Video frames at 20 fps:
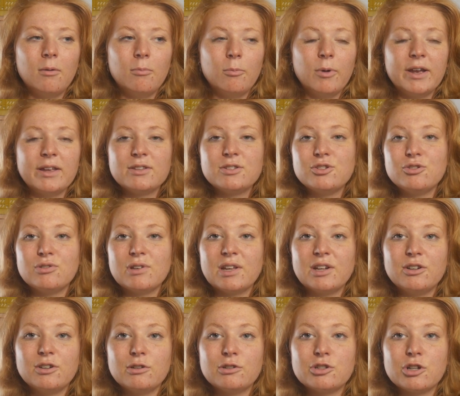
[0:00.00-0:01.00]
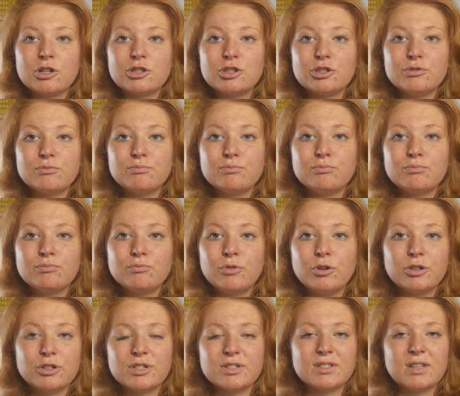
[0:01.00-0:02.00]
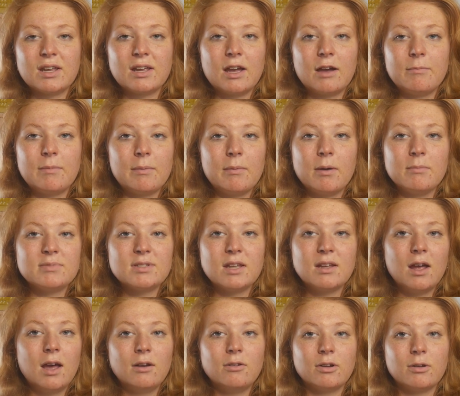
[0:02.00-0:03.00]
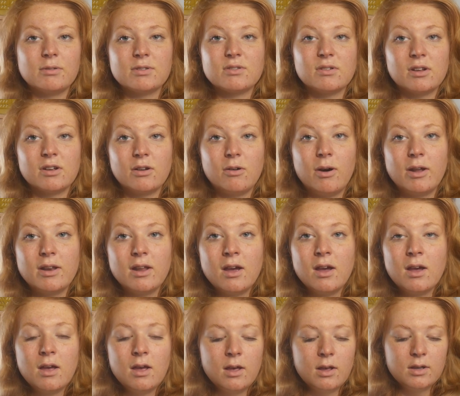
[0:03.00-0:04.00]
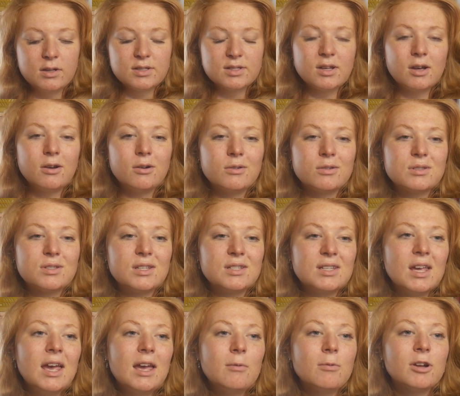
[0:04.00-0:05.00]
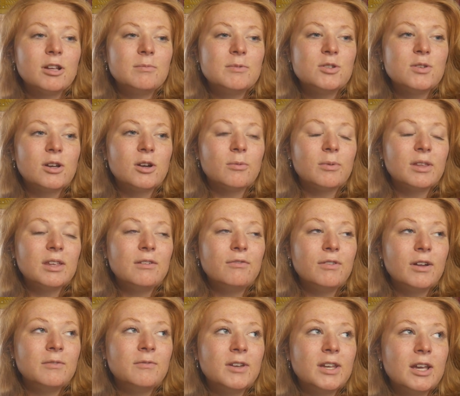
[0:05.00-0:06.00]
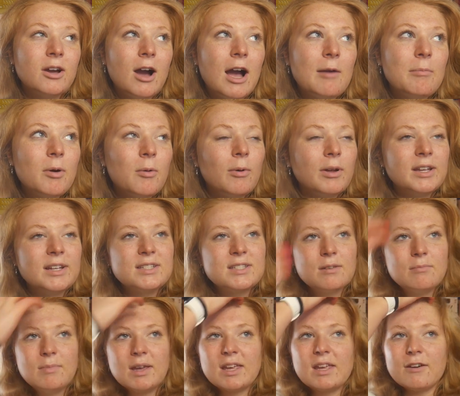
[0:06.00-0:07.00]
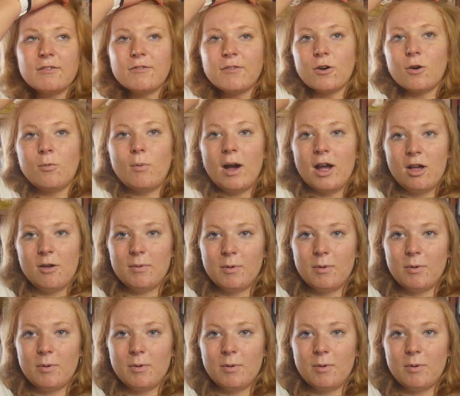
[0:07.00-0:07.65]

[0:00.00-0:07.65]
wait to get a new charger. Or just, like, have my mom send it. I don't know what's gonna go on. So, today we're gonna be doing a really fun video. I've been wanting to make it for a while.